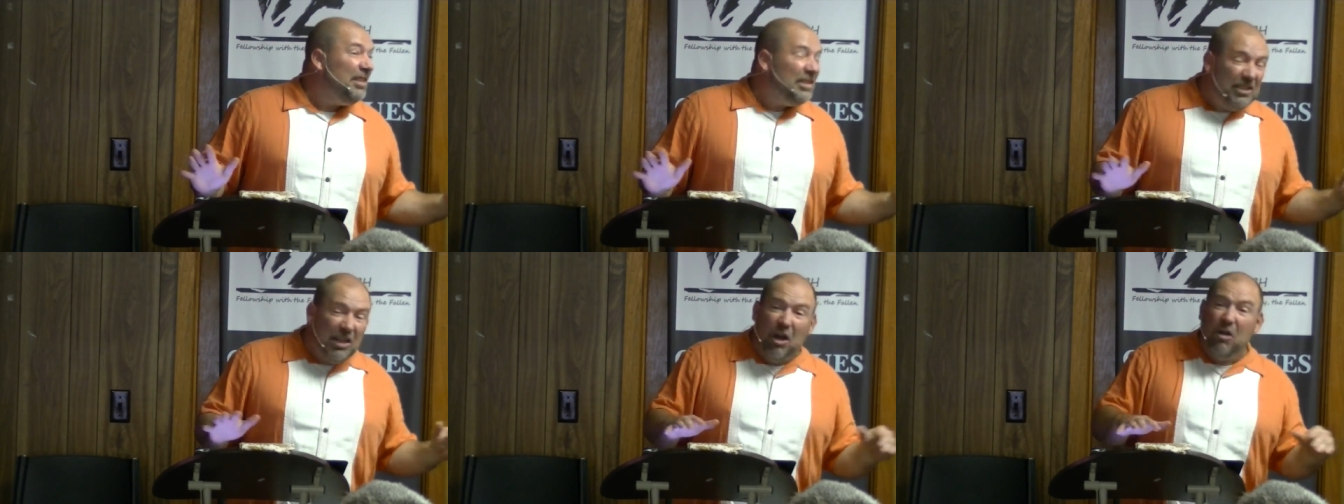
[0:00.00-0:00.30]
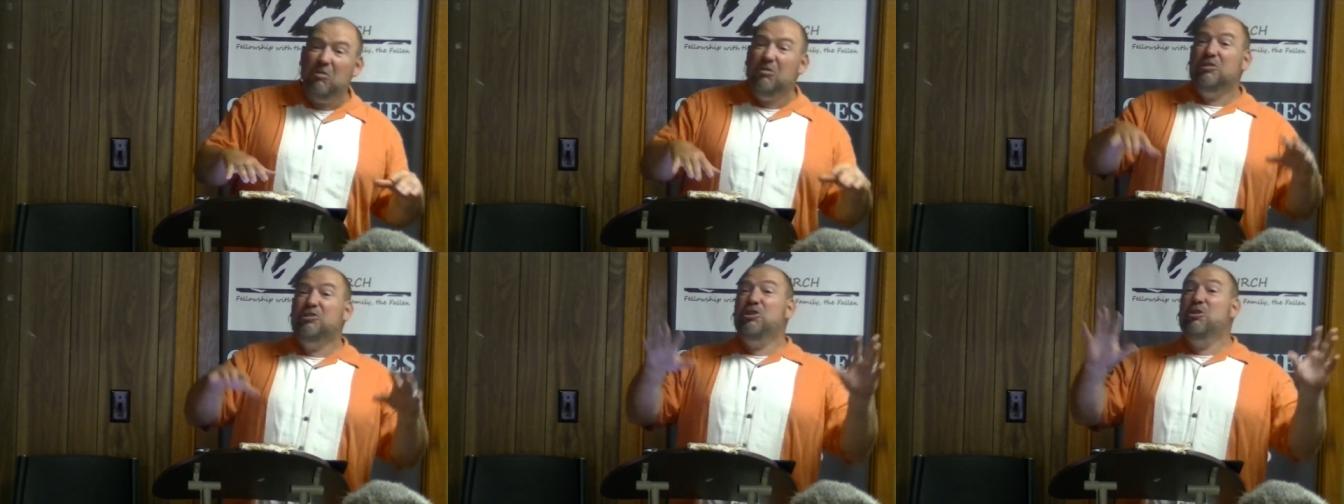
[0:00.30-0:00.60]
As
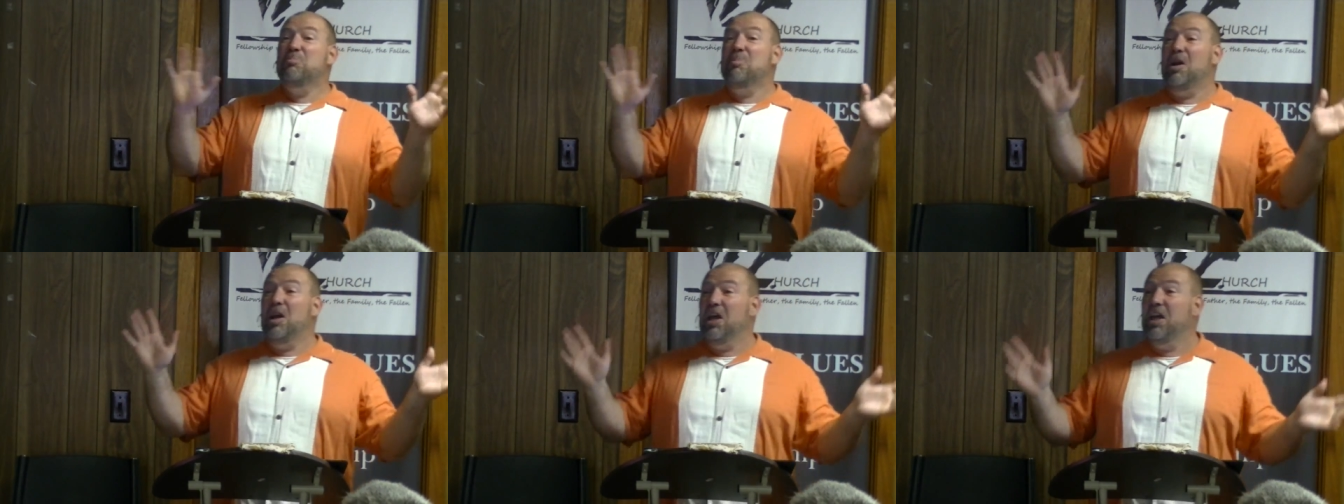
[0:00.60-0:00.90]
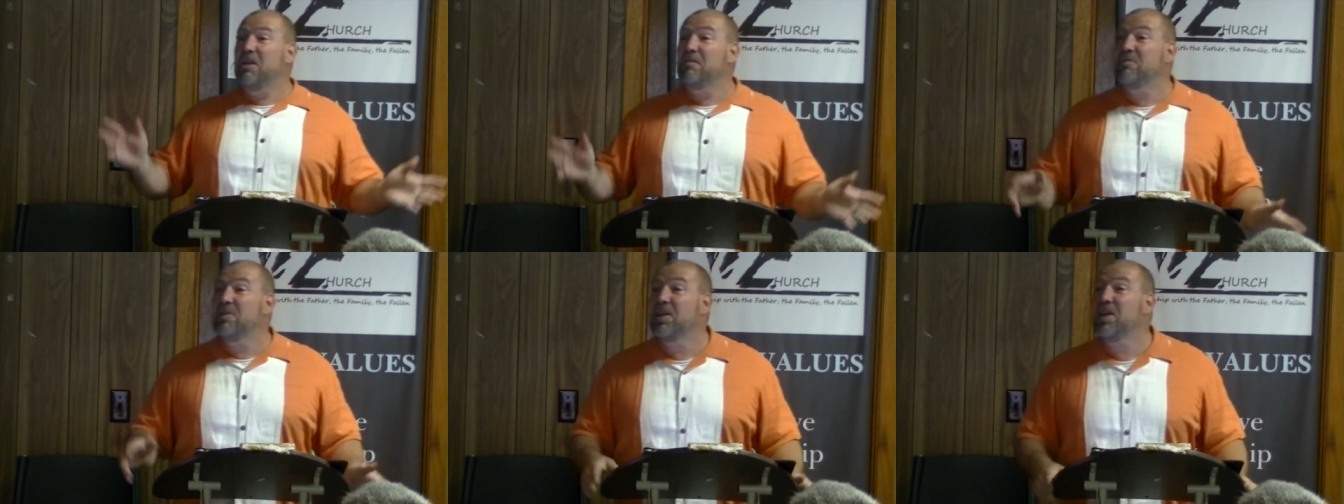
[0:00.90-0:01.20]
long as you
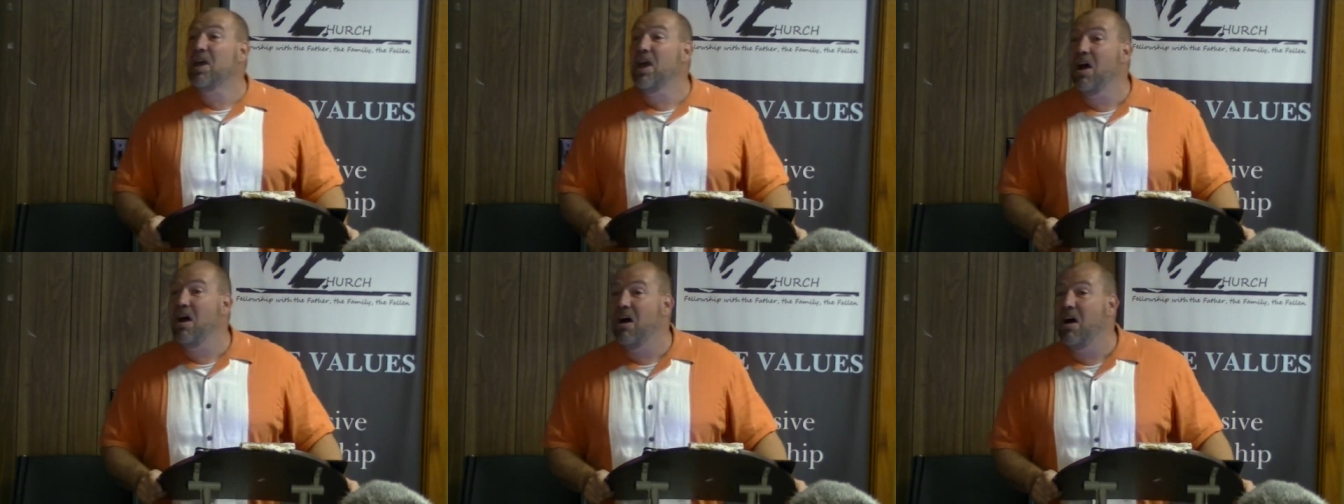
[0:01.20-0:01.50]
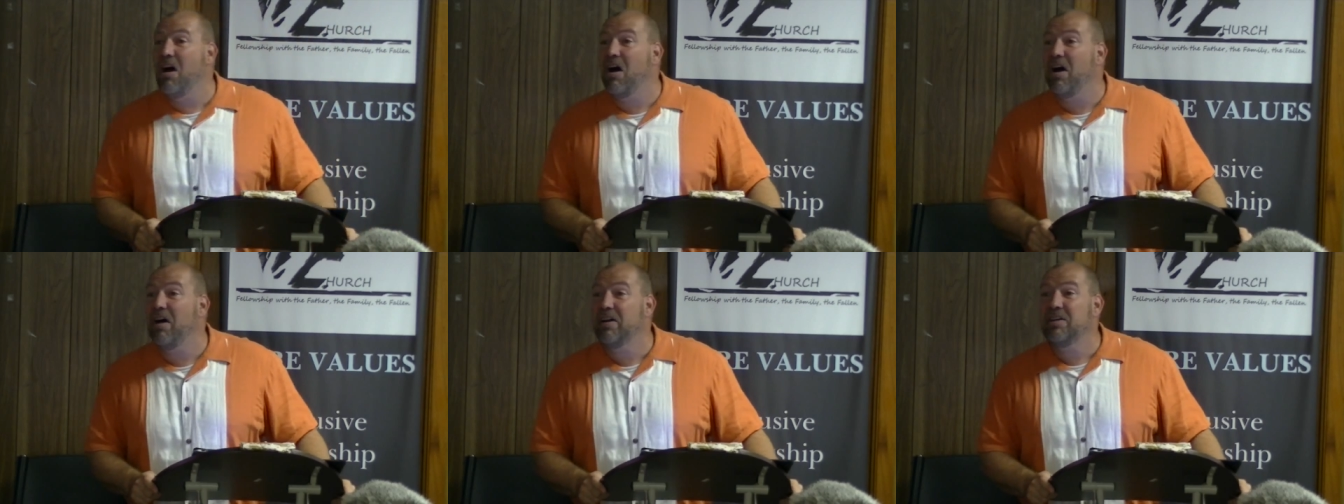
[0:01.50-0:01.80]
believe in
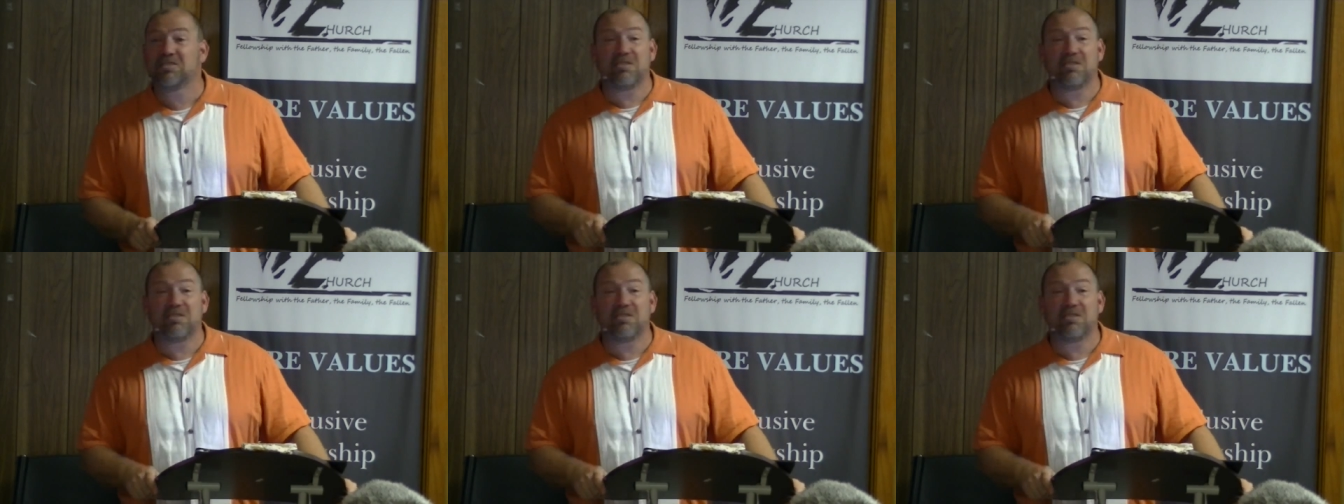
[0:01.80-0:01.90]
God,